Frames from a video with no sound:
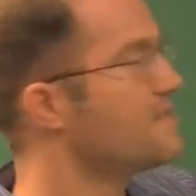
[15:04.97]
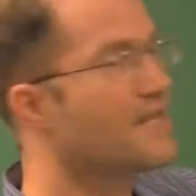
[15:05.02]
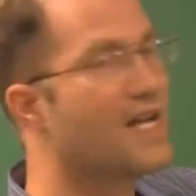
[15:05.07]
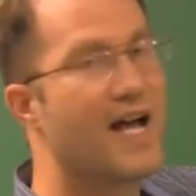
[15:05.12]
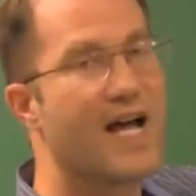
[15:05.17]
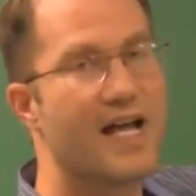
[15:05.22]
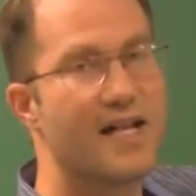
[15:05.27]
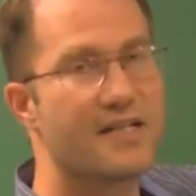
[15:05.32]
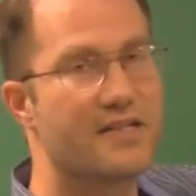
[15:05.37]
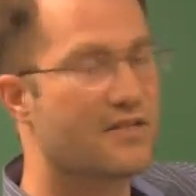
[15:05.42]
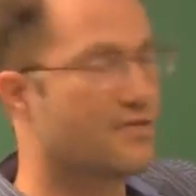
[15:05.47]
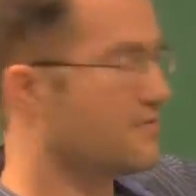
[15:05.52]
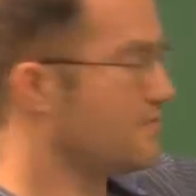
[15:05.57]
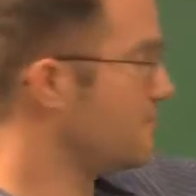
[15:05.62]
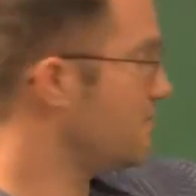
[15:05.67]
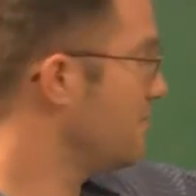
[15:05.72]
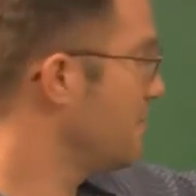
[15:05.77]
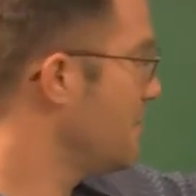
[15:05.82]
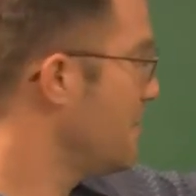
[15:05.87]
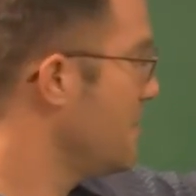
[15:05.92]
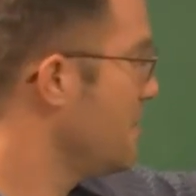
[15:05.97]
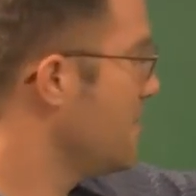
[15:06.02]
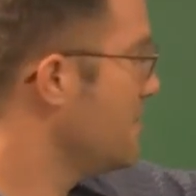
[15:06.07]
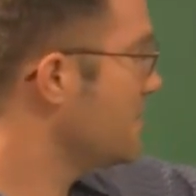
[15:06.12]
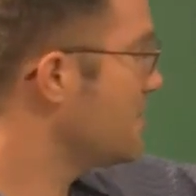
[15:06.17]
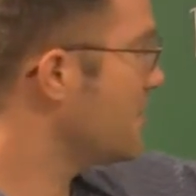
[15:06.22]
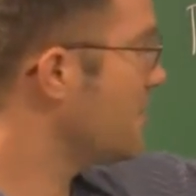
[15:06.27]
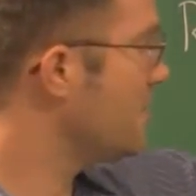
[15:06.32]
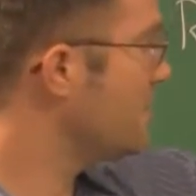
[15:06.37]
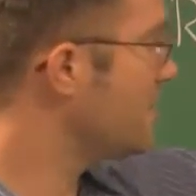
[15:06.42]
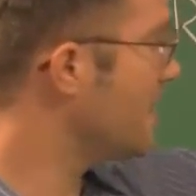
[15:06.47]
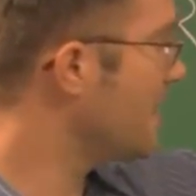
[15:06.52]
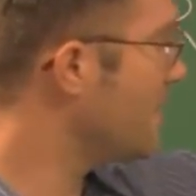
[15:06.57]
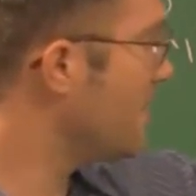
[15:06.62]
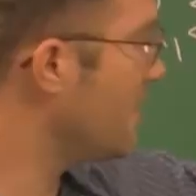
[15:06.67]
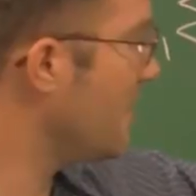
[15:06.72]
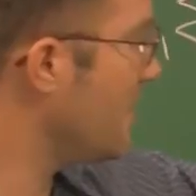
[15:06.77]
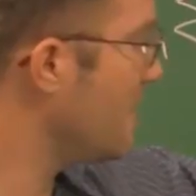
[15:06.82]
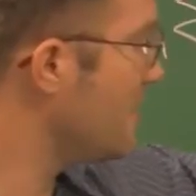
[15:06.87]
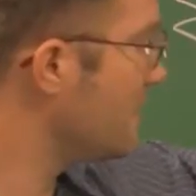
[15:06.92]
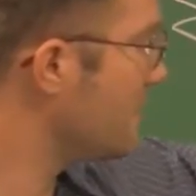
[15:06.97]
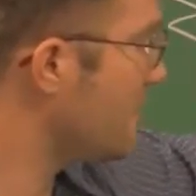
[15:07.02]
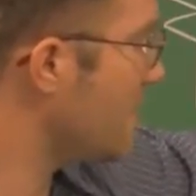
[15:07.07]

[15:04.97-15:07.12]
I2. So it's a plus